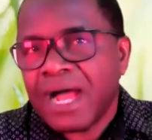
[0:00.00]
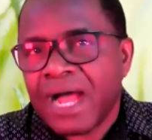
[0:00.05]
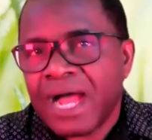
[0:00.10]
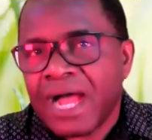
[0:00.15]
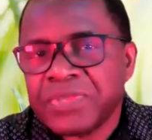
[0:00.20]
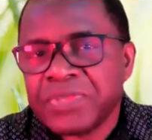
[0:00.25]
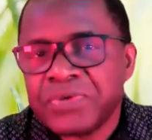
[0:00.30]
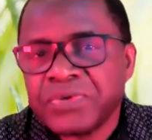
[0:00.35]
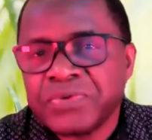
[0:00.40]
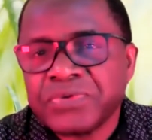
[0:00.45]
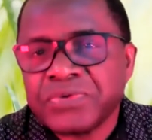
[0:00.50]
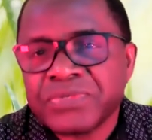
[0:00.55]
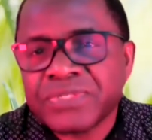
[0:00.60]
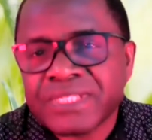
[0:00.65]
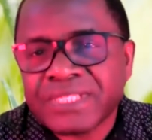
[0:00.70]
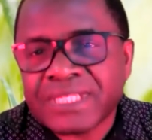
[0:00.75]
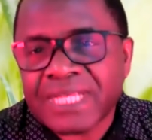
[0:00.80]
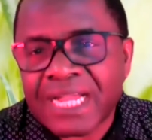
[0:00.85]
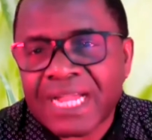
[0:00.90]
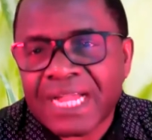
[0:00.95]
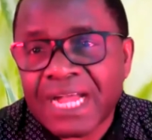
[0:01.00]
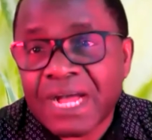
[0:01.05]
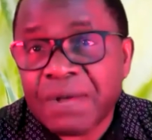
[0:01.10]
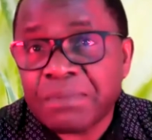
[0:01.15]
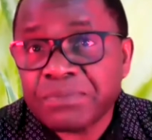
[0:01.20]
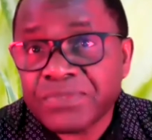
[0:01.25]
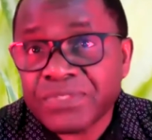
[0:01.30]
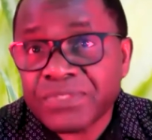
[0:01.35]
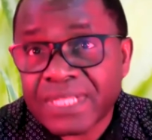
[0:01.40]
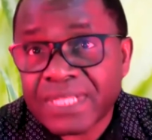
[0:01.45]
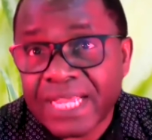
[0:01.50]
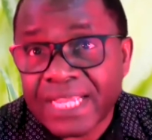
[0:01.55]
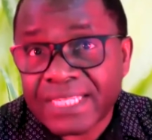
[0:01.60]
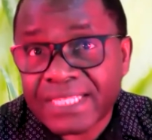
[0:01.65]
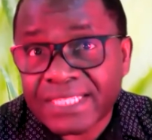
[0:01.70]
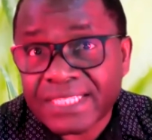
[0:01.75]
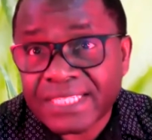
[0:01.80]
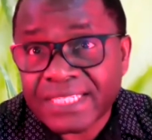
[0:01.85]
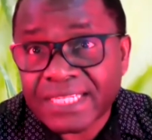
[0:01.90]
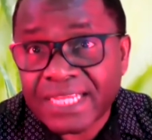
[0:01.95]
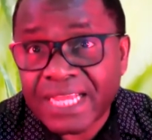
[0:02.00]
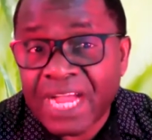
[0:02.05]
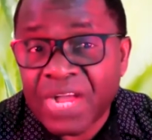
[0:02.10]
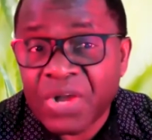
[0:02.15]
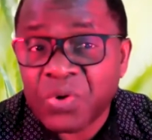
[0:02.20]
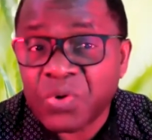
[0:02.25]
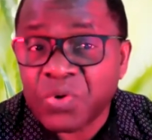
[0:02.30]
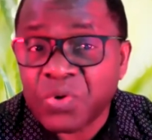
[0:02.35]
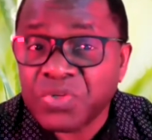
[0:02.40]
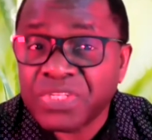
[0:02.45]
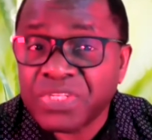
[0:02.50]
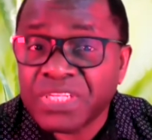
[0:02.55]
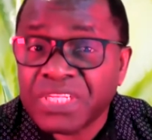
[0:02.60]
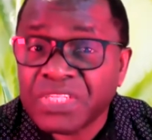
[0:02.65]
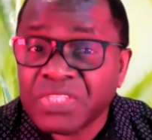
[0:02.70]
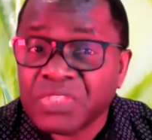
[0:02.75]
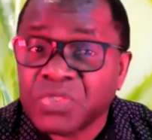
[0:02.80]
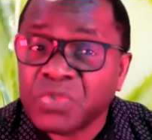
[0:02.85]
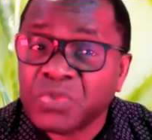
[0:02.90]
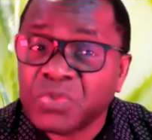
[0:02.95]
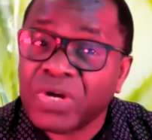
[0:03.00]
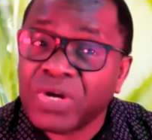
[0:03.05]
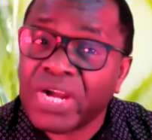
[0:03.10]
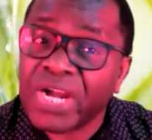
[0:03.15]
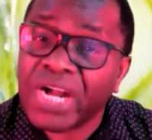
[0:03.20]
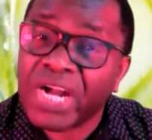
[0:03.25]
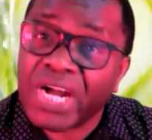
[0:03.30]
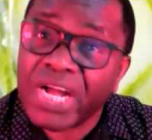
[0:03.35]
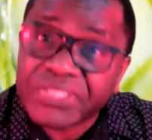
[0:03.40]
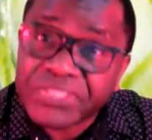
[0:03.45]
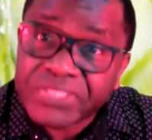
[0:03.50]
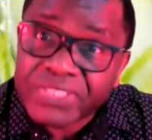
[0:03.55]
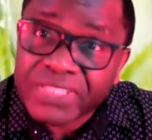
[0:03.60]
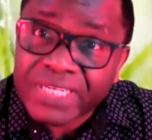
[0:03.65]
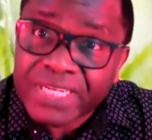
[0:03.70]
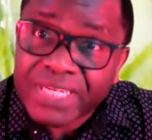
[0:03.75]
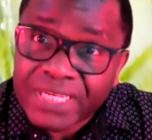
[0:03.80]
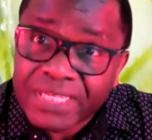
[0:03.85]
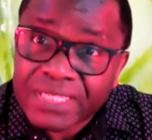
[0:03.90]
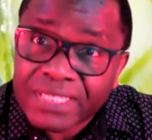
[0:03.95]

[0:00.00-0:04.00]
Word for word: Are you circumcised according to your culture?